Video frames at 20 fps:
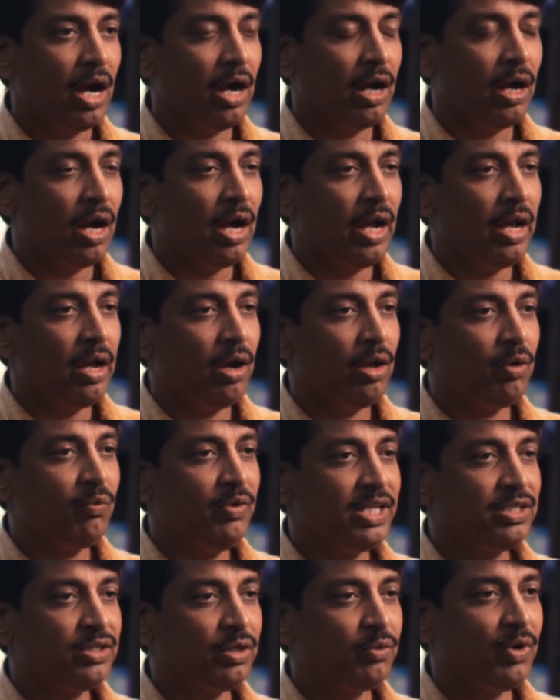I
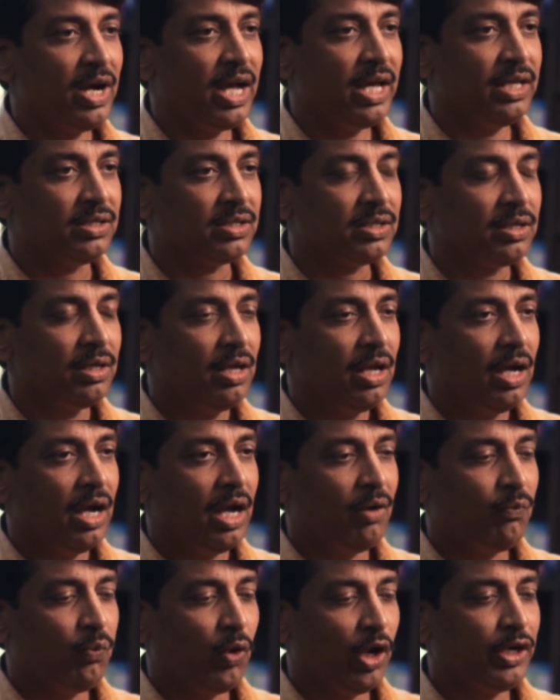always advise
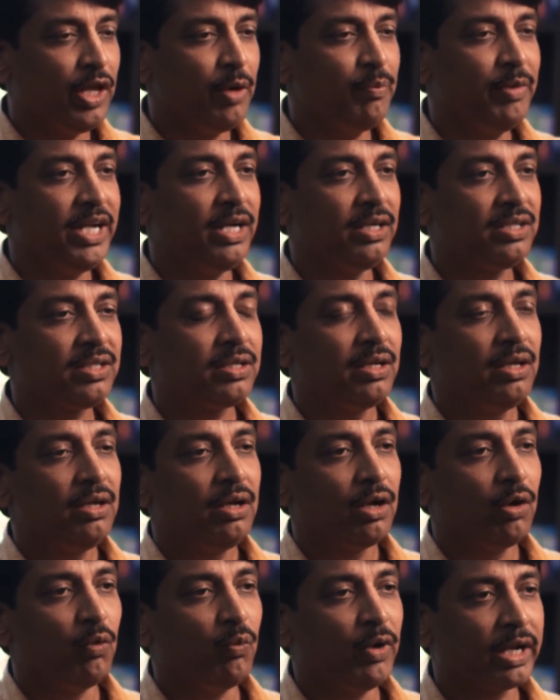a 40 minutes
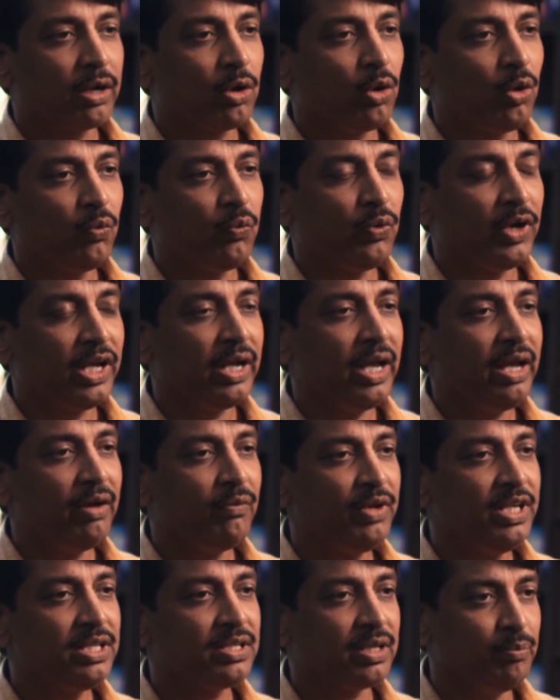workout for
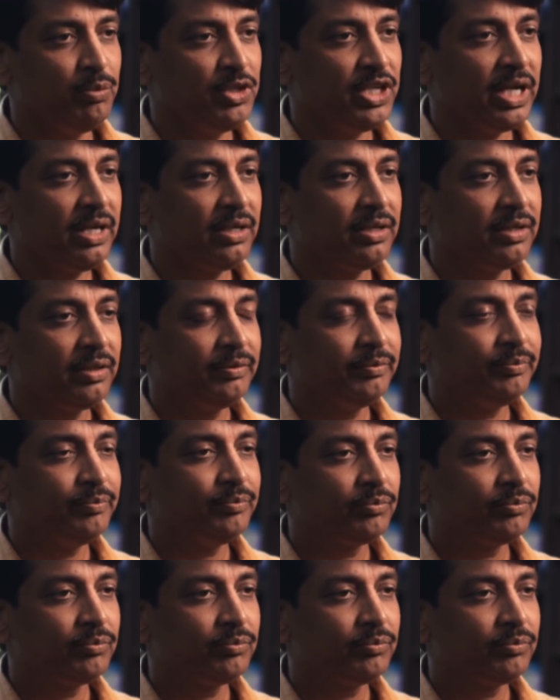every subject.